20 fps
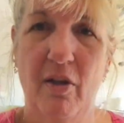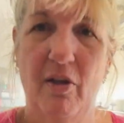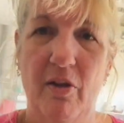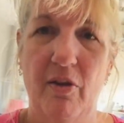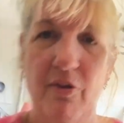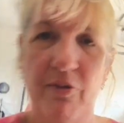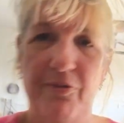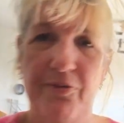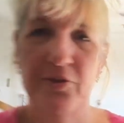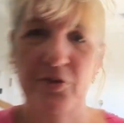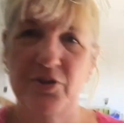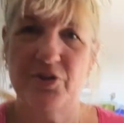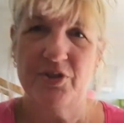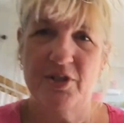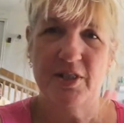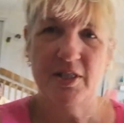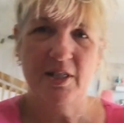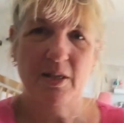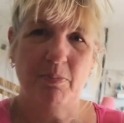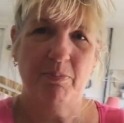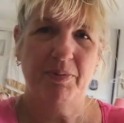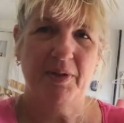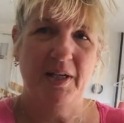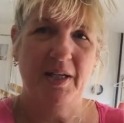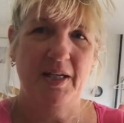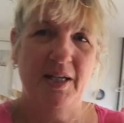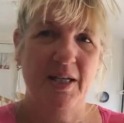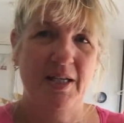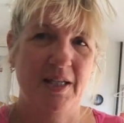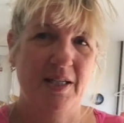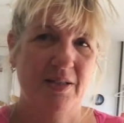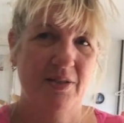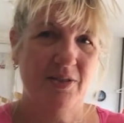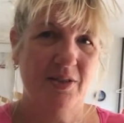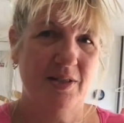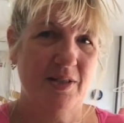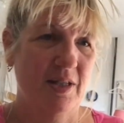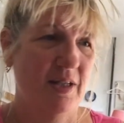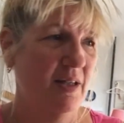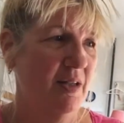The first tip
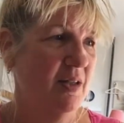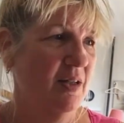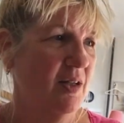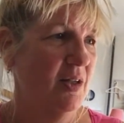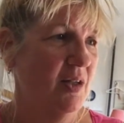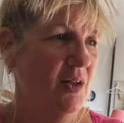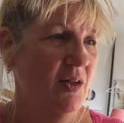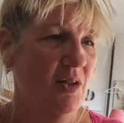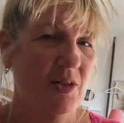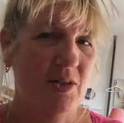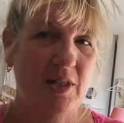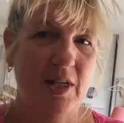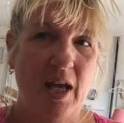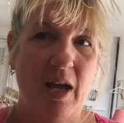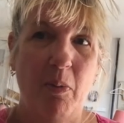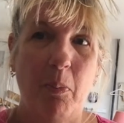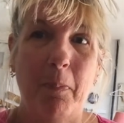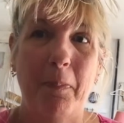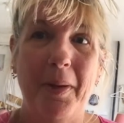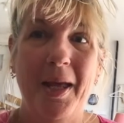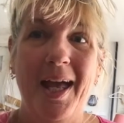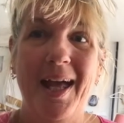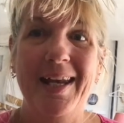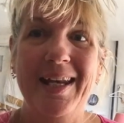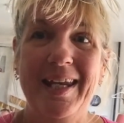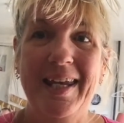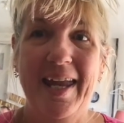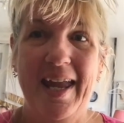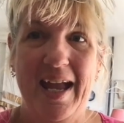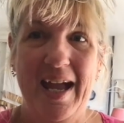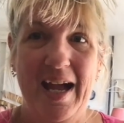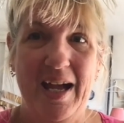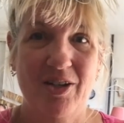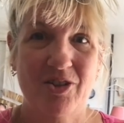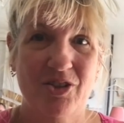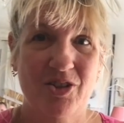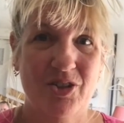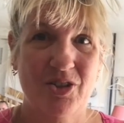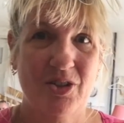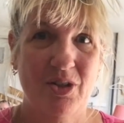is to have petty
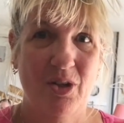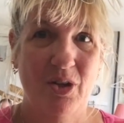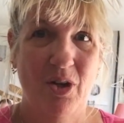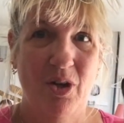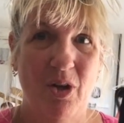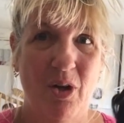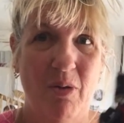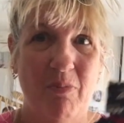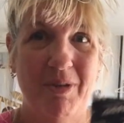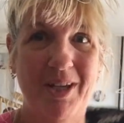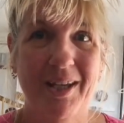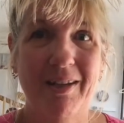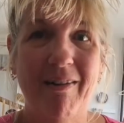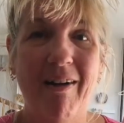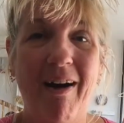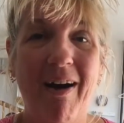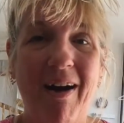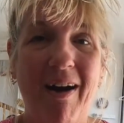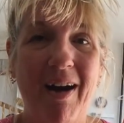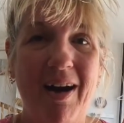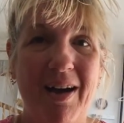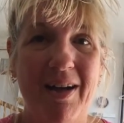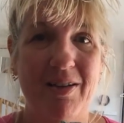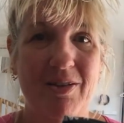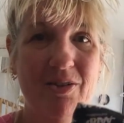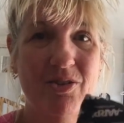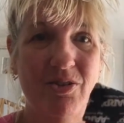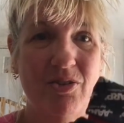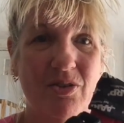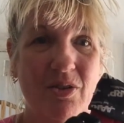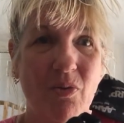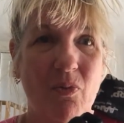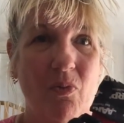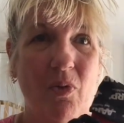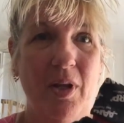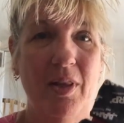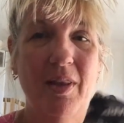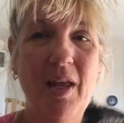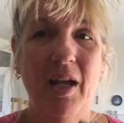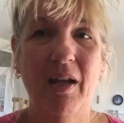cash, because
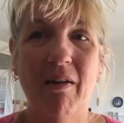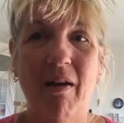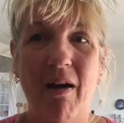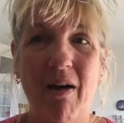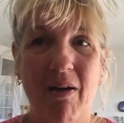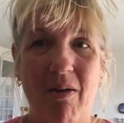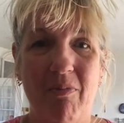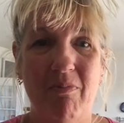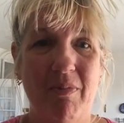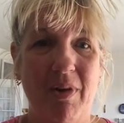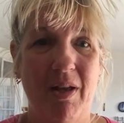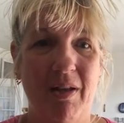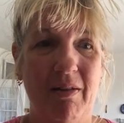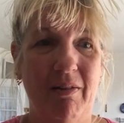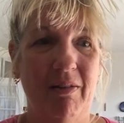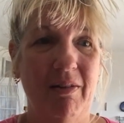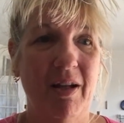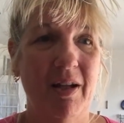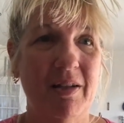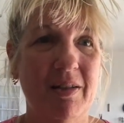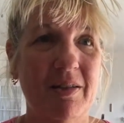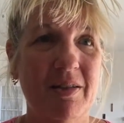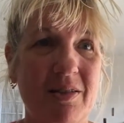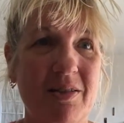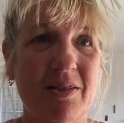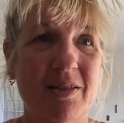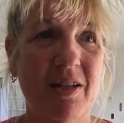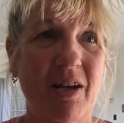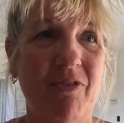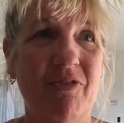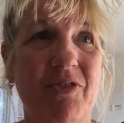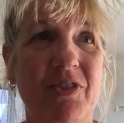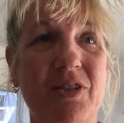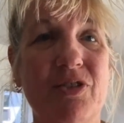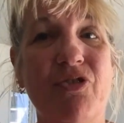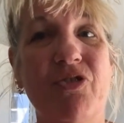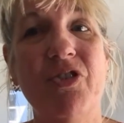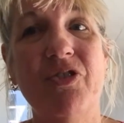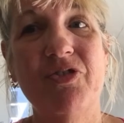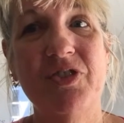when they come, and a lot of this stuff is
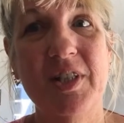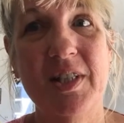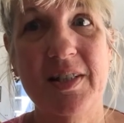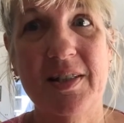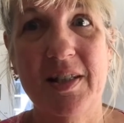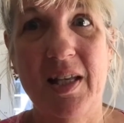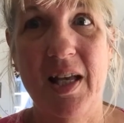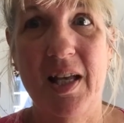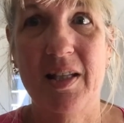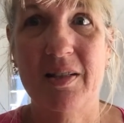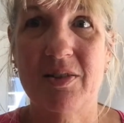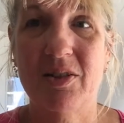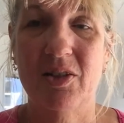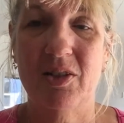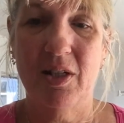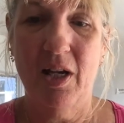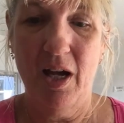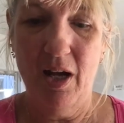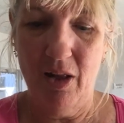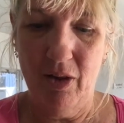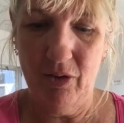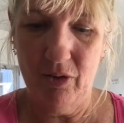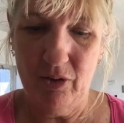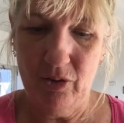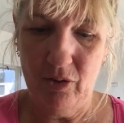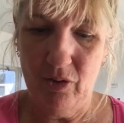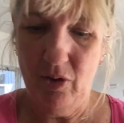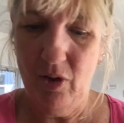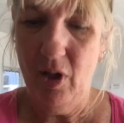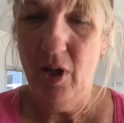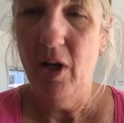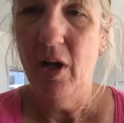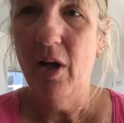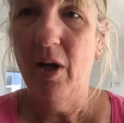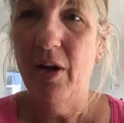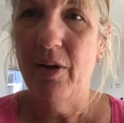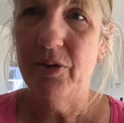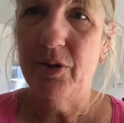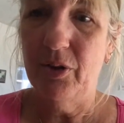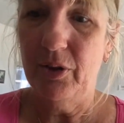50 cents, $1,
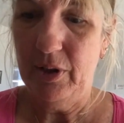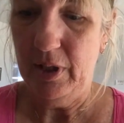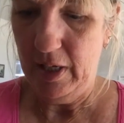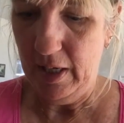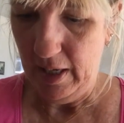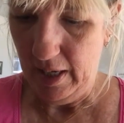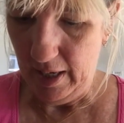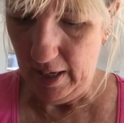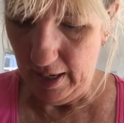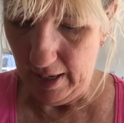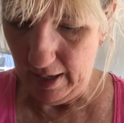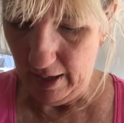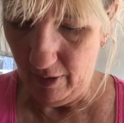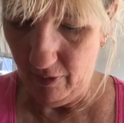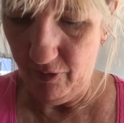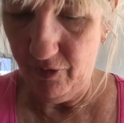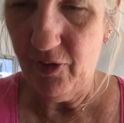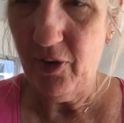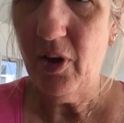they're gonna have,